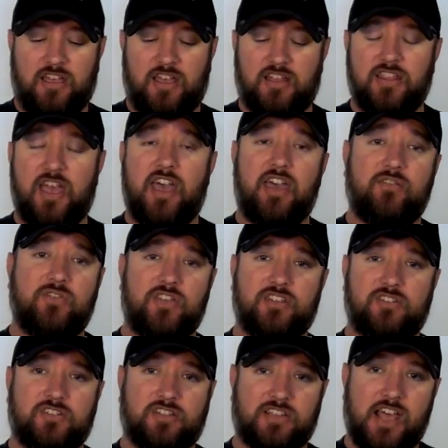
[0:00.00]
and the
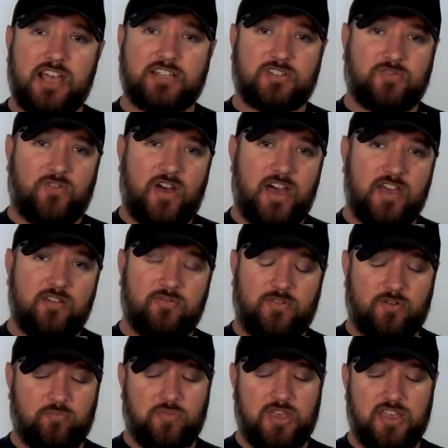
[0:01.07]
heaviest last
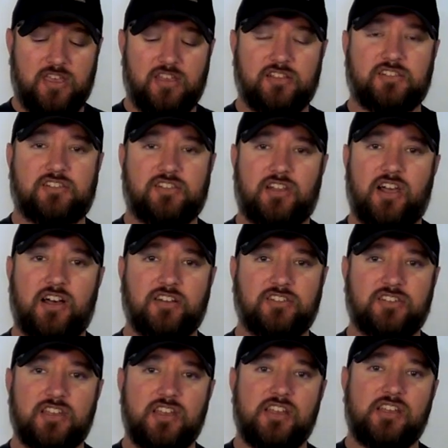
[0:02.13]
five being
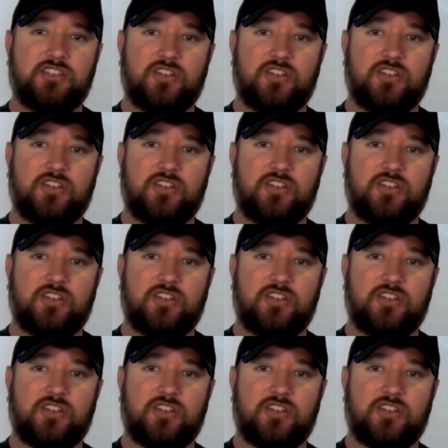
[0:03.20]
slugs.